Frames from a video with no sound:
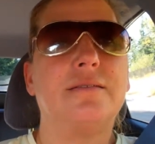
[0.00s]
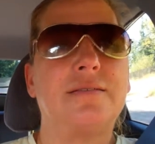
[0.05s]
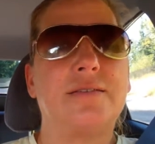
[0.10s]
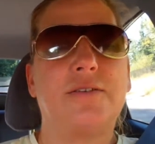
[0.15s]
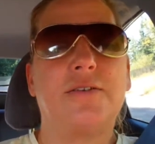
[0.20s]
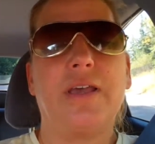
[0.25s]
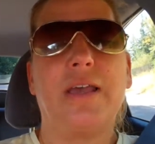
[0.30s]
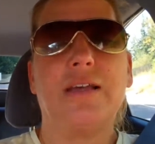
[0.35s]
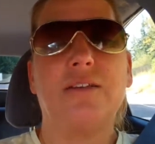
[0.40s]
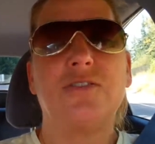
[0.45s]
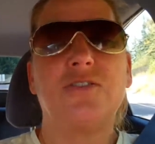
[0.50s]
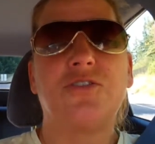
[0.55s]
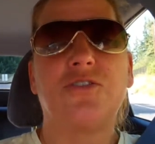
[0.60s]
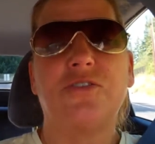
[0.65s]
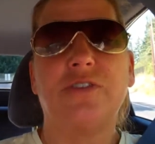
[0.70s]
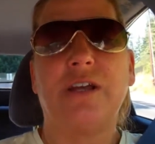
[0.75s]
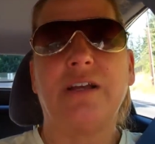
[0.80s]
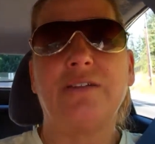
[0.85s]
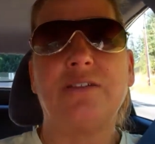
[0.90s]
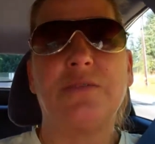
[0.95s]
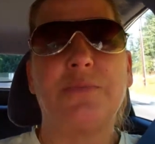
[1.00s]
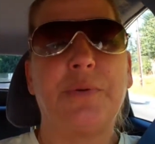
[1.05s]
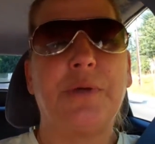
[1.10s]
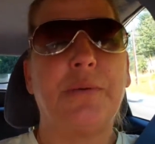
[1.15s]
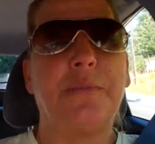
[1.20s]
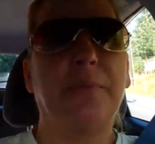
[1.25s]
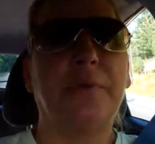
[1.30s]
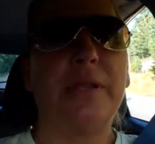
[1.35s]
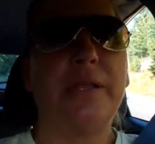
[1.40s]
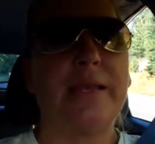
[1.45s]
so yeah, it's turned out to be a
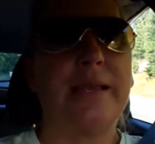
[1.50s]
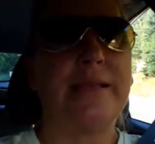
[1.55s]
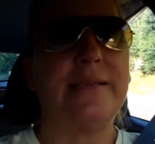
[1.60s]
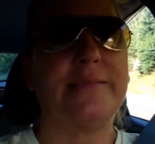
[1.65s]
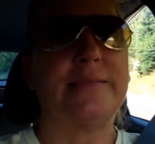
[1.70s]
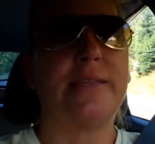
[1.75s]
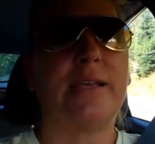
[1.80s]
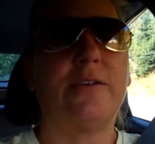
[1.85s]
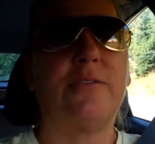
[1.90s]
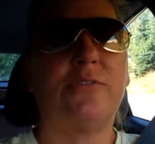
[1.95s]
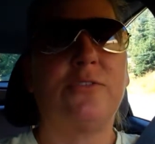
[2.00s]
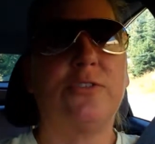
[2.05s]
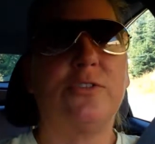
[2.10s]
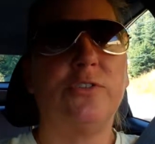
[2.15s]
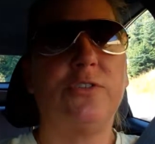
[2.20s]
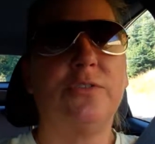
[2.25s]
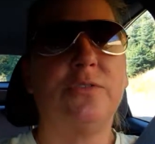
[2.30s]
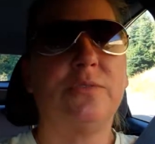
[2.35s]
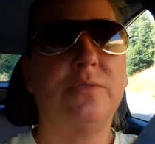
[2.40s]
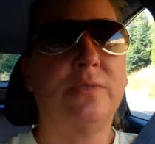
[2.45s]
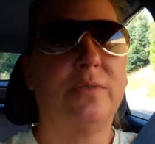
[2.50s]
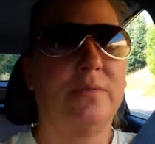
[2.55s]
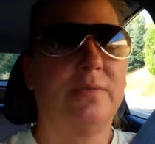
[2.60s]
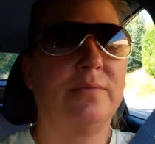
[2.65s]
pretty nice afternoon.